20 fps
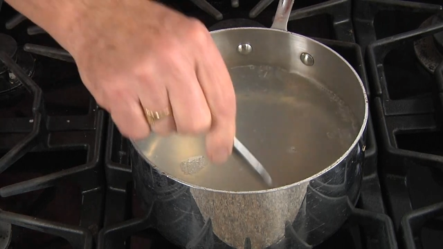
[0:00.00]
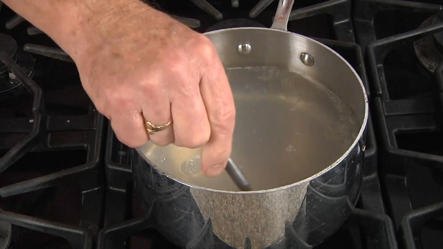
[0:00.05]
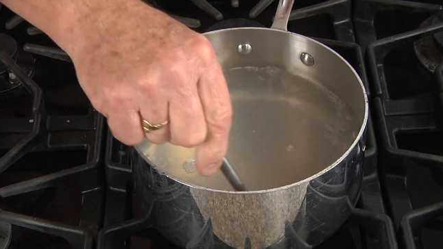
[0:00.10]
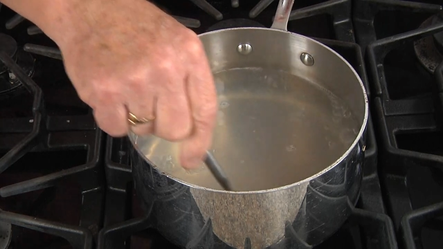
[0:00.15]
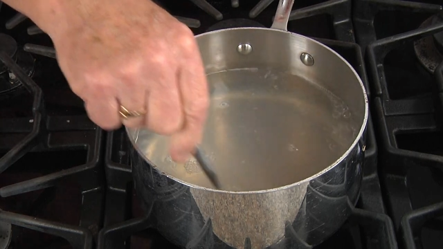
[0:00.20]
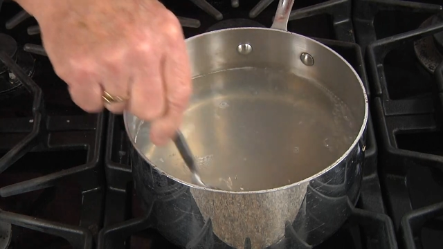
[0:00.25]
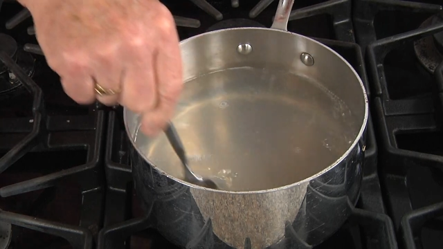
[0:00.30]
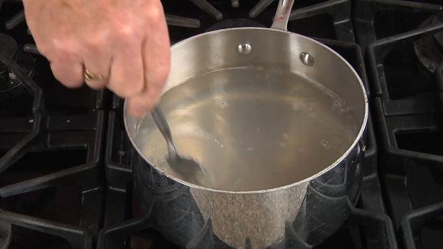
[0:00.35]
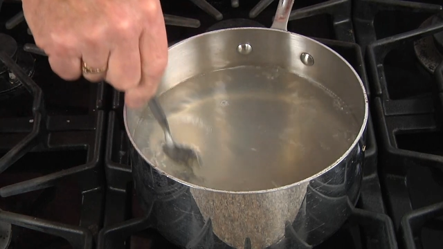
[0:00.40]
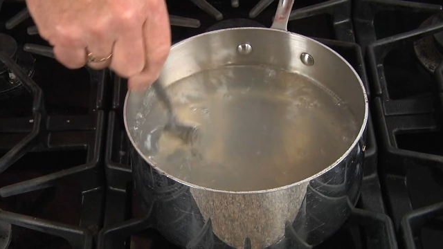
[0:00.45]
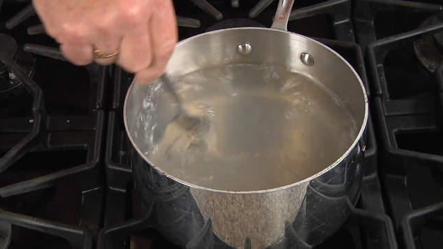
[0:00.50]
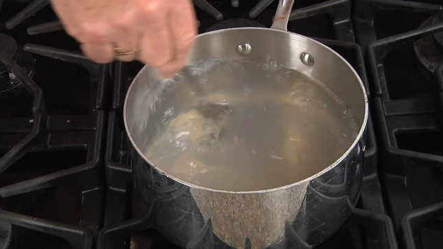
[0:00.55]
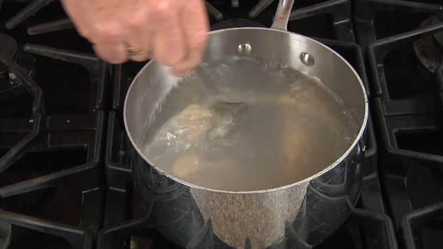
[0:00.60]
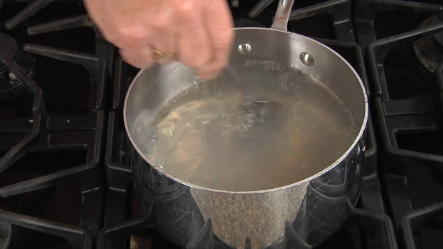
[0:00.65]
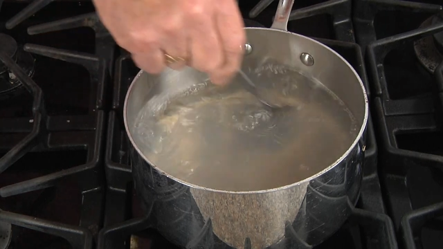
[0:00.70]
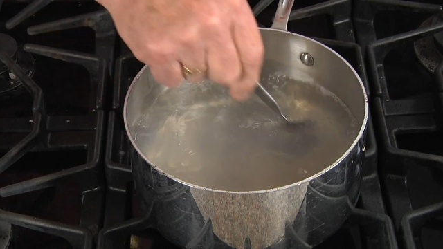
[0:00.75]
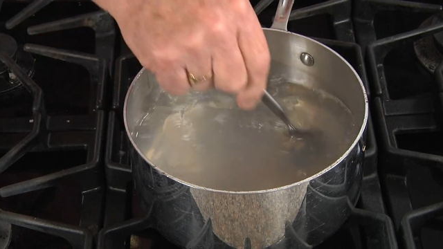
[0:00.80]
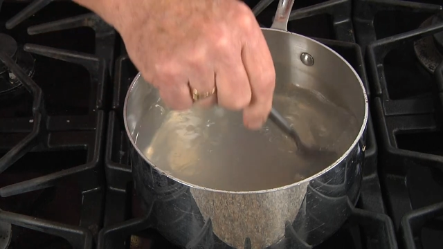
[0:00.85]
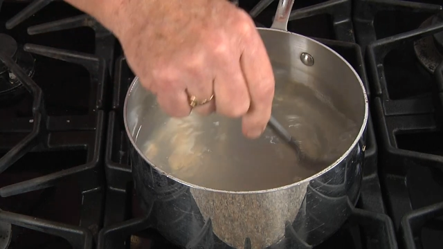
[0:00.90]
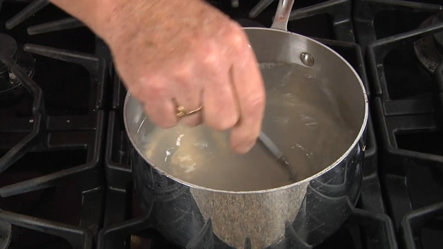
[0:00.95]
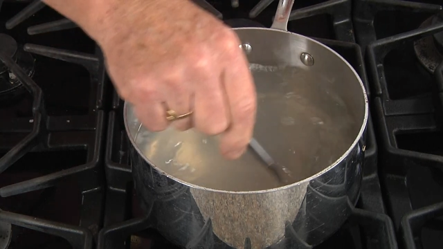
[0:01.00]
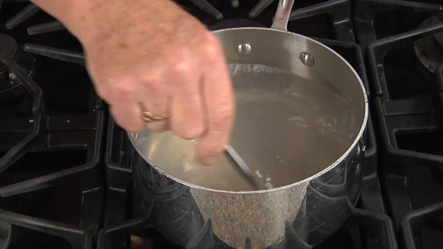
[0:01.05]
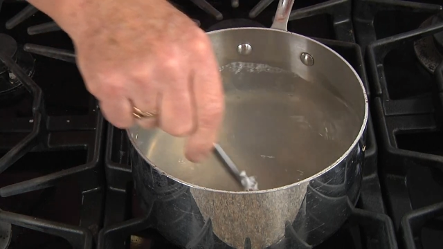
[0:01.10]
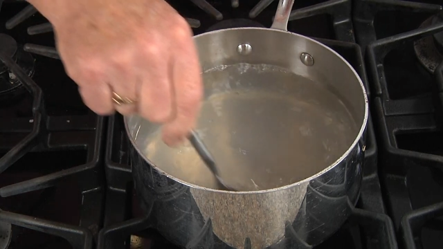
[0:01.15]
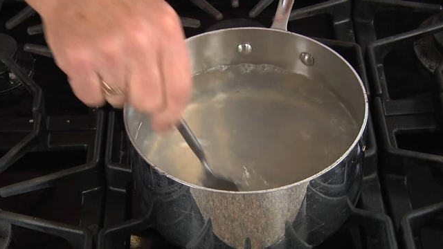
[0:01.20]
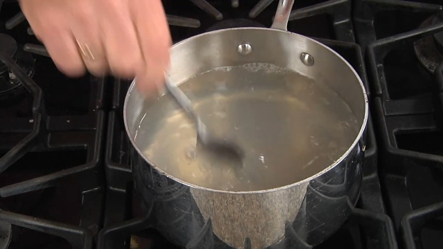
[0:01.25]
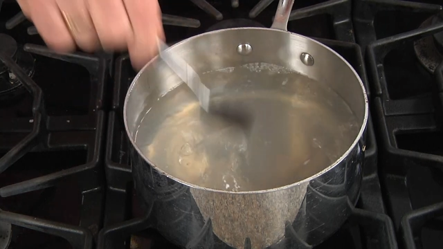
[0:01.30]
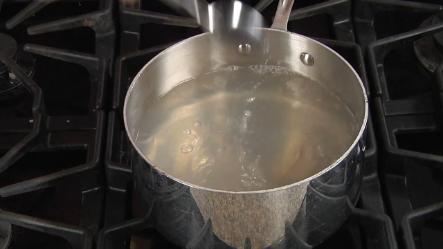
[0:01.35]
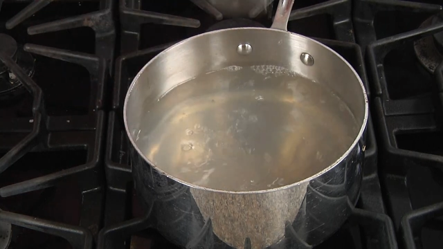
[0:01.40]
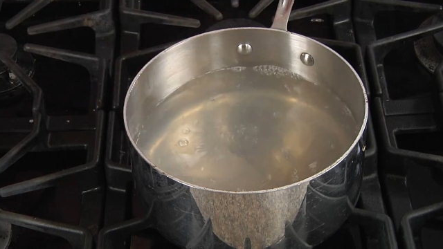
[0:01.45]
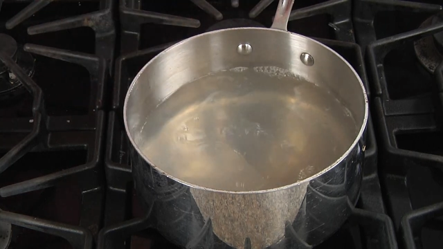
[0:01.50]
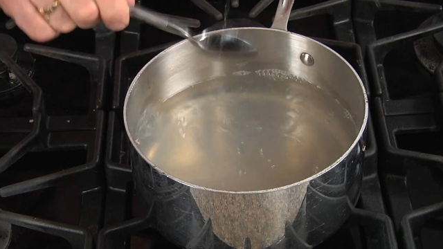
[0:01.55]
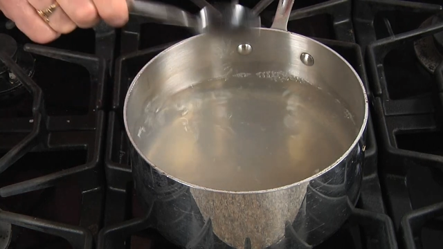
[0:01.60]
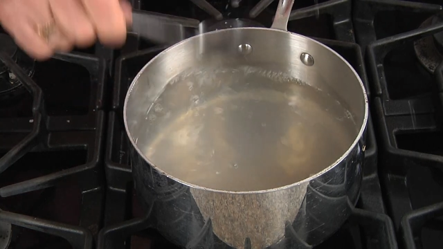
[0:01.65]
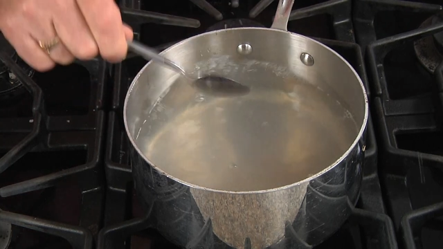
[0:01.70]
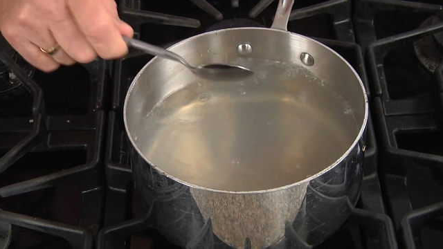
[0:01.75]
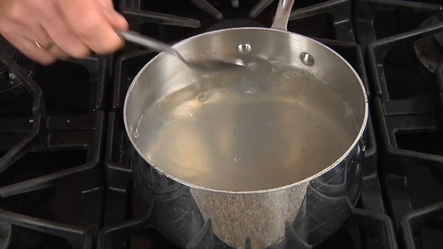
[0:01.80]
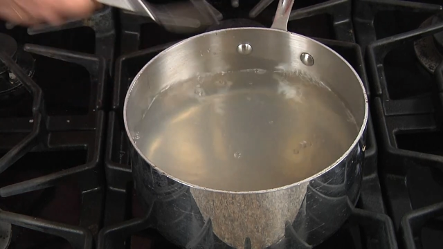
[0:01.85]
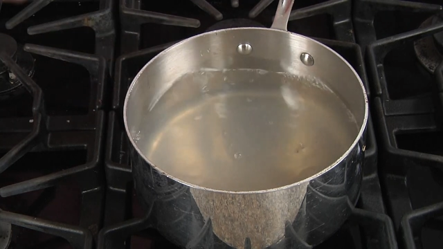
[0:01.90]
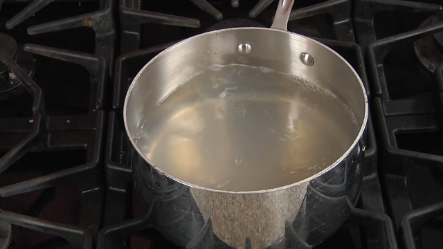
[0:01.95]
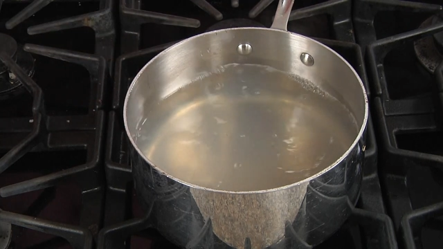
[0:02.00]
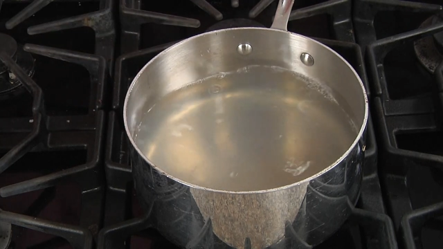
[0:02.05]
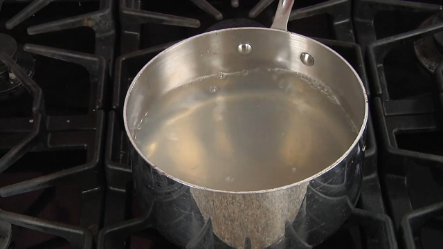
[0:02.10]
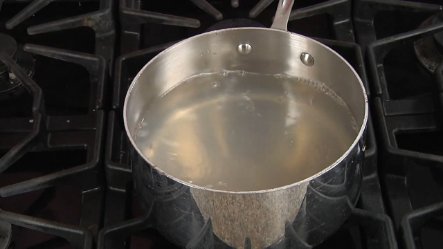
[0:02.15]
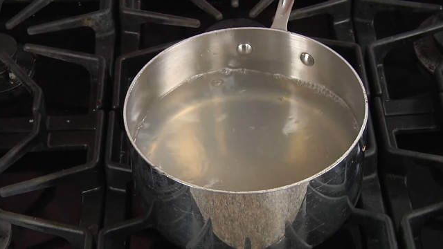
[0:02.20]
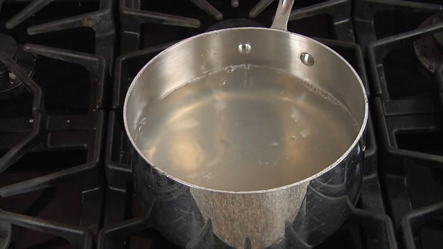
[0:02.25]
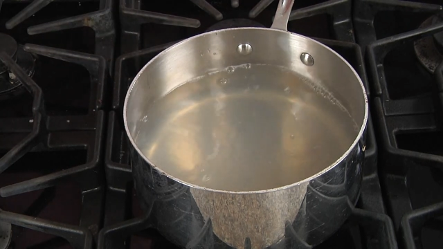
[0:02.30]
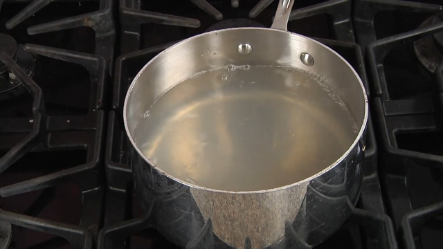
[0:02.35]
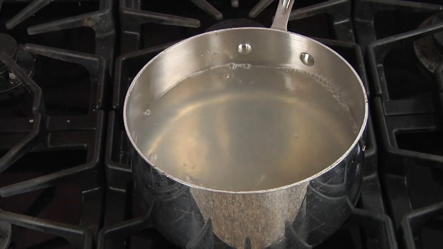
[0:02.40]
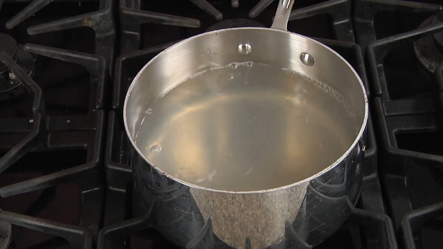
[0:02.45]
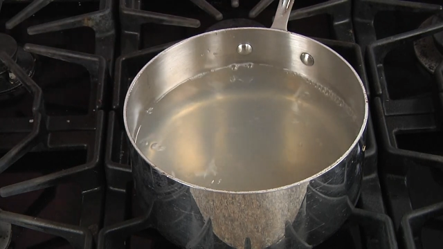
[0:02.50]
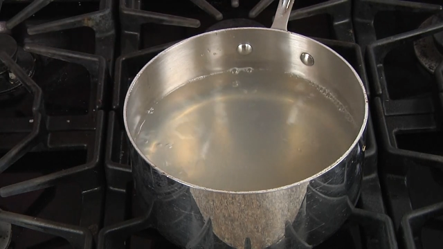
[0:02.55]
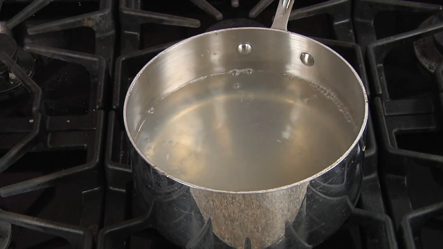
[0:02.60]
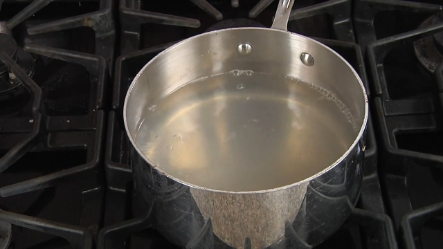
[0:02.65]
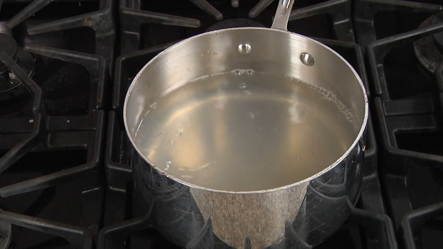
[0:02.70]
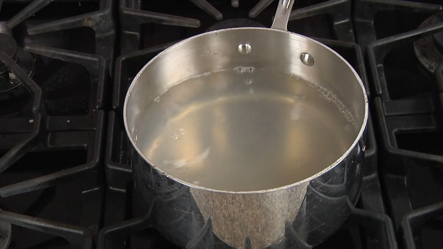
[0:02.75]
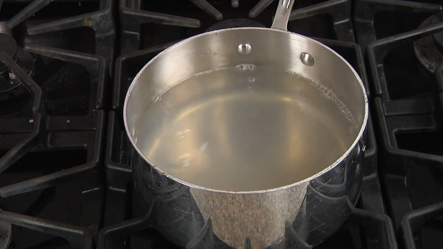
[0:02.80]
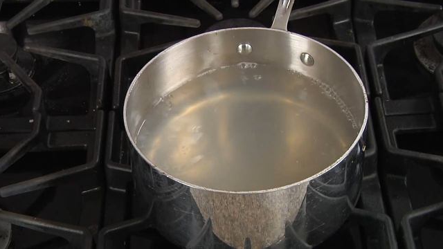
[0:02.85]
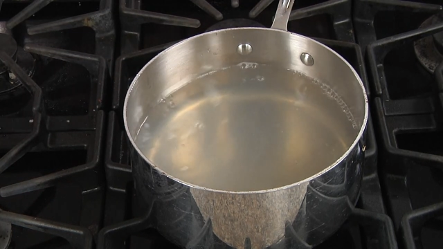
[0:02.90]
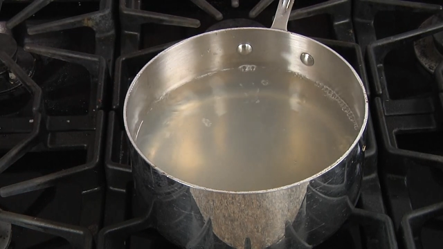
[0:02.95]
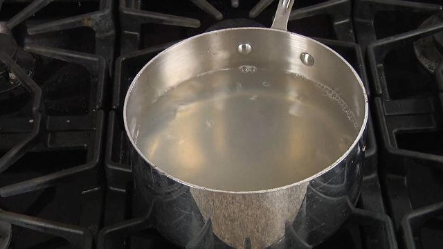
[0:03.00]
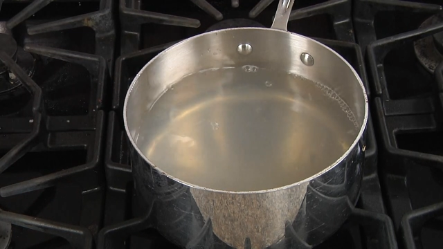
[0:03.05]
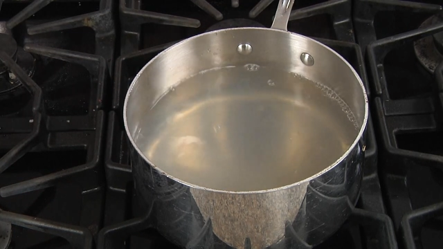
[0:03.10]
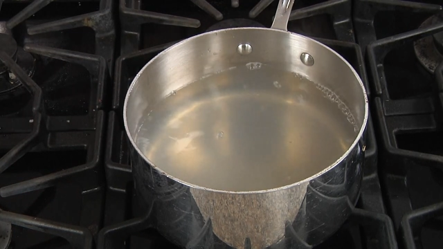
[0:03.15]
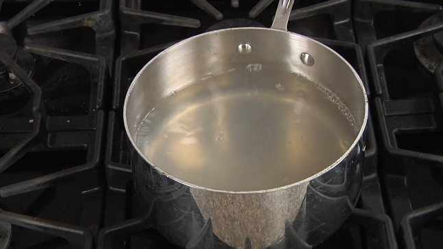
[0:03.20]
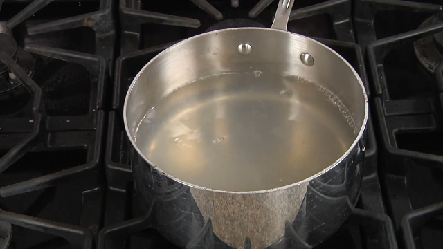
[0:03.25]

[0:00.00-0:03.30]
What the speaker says: [unreadable: no face in view]